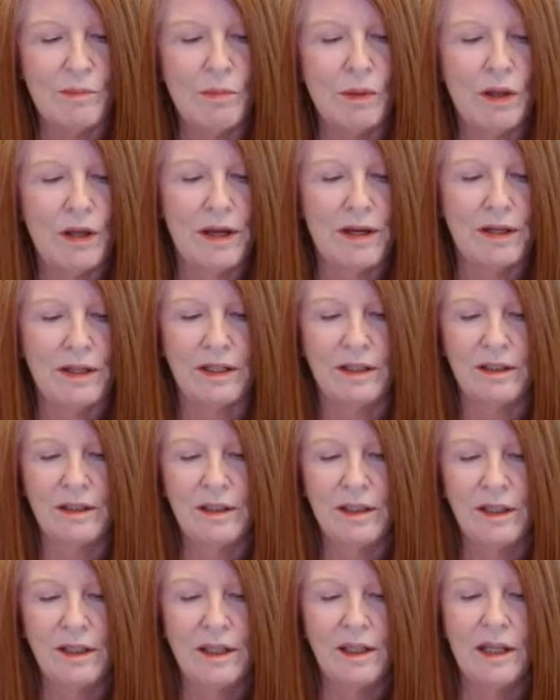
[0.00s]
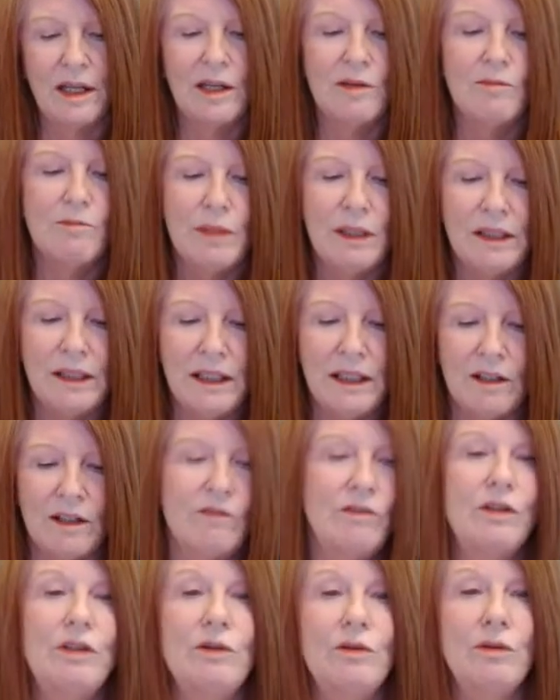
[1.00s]
the planet, and many
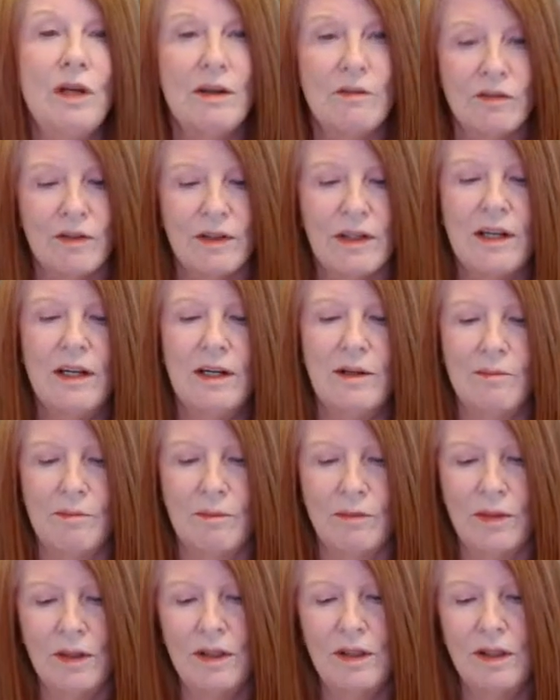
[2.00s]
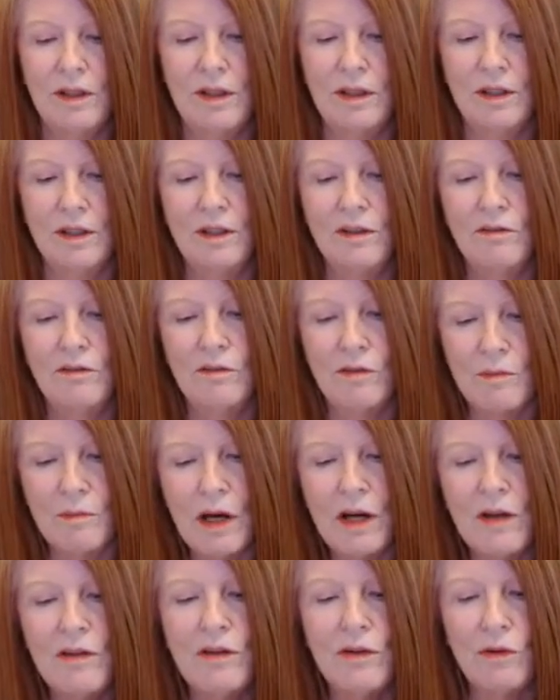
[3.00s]
of you have come from
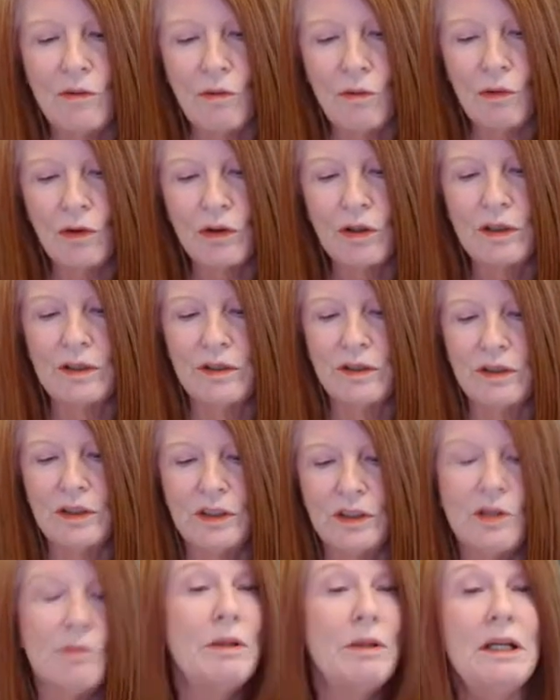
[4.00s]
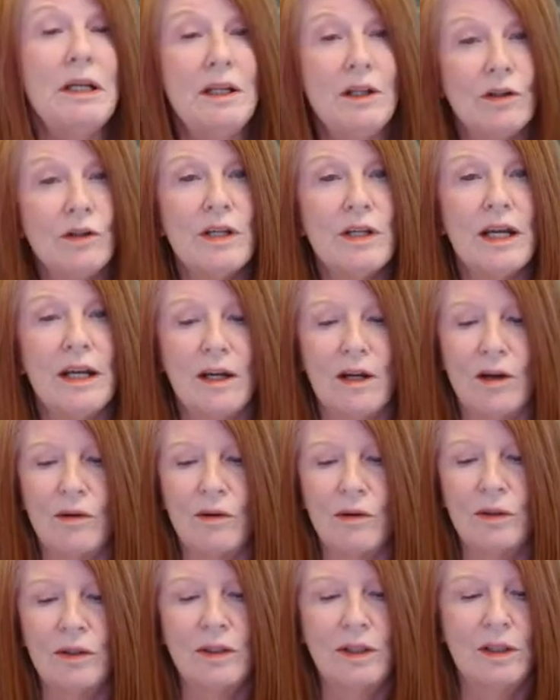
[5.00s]
other worlds to be here
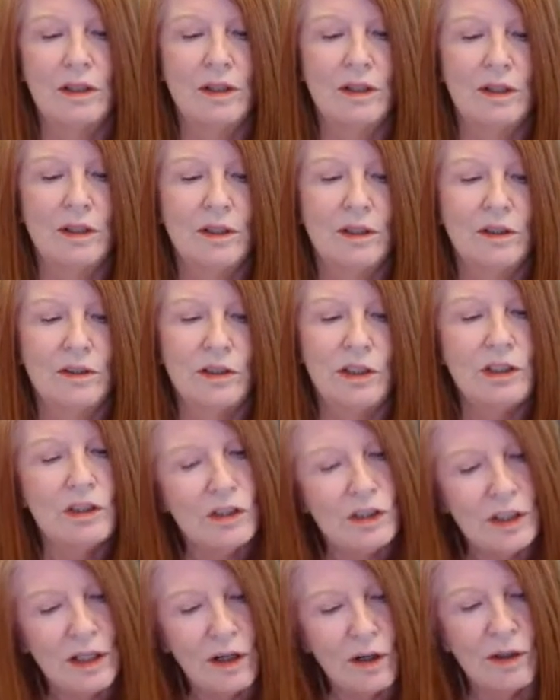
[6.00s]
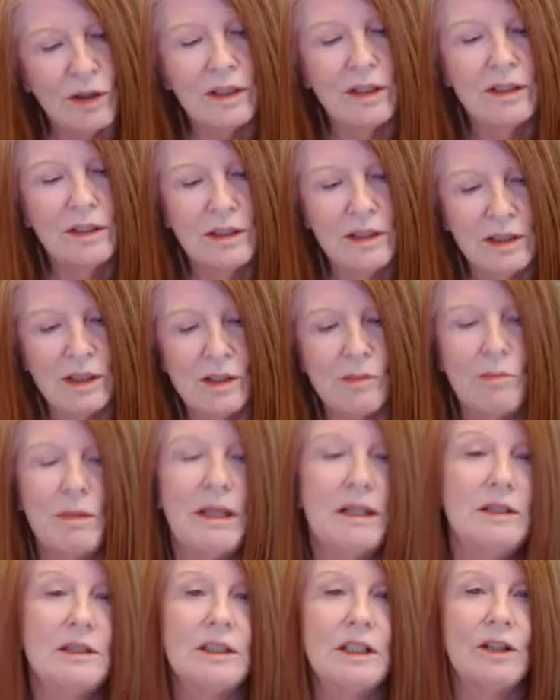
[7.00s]
now to share in this
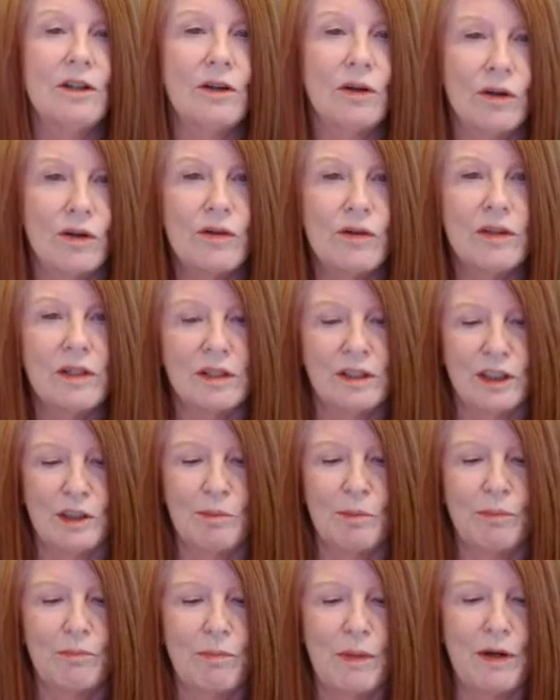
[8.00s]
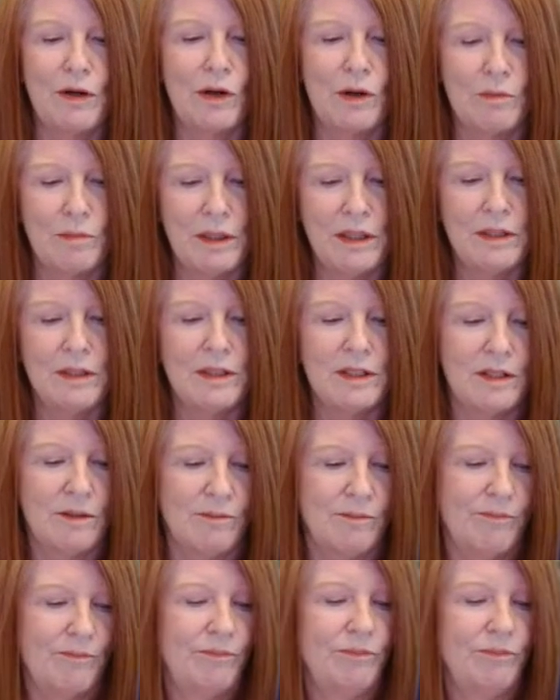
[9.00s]
amazing Earth experiment.